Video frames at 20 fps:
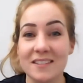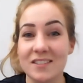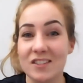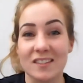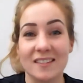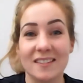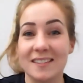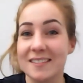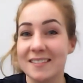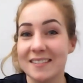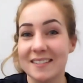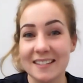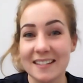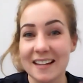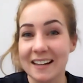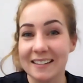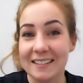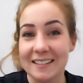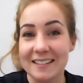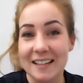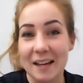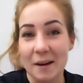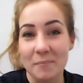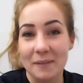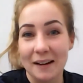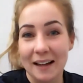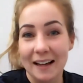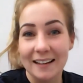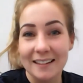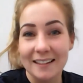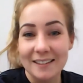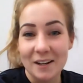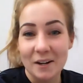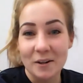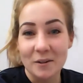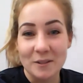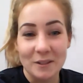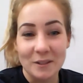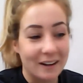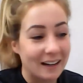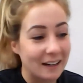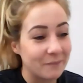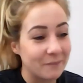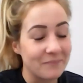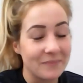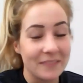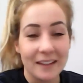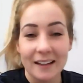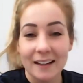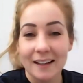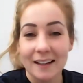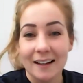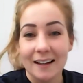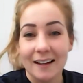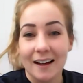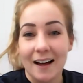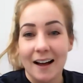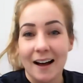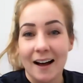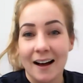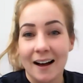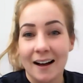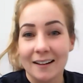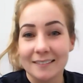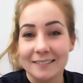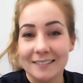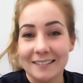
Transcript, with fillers: Just stayed in the same place the whole time, and